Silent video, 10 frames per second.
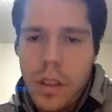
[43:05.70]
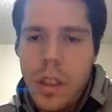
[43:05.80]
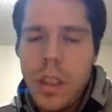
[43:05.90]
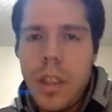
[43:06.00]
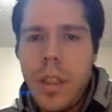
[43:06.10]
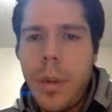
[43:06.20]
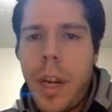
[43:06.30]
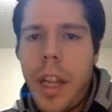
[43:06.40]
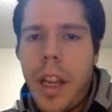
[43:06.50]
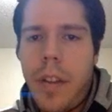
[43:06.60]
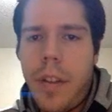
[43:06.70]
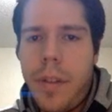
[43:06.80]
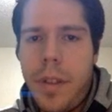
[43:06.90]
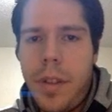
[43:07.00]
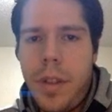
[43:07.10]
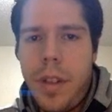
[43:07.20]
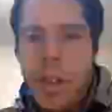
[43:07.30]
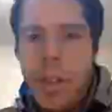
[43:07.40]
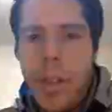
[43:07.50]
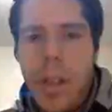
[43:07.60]
Let's see what I get off of this
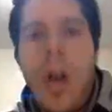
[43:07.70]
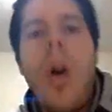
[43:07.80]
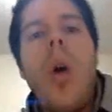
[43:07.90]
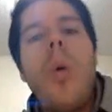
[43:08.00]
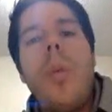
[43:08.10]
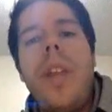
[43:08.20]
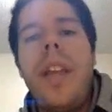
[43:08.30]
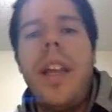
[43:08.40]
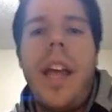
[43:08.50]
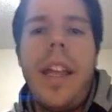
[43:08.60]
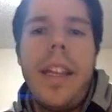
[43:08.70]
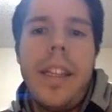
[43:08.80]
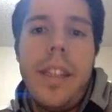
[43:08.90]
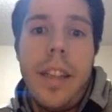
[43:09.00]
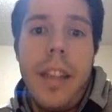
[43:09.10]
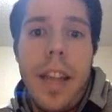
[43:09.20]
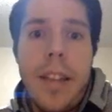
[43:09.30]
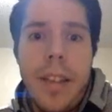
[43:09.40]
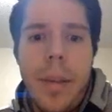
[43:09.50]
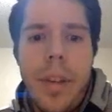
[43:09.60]
trainer's mail. Oh, we get I get the
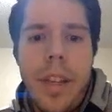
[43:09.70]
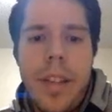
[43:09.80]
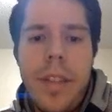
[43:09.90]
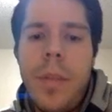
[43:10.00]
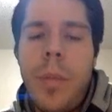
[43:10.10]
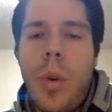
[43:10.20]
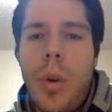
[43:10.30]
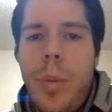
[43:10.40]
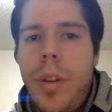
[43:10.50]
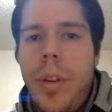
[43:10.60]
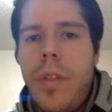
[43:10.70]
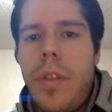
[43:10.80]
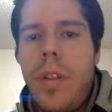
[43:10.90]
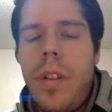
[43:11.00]
enhanced hammer. That's even more beautiful.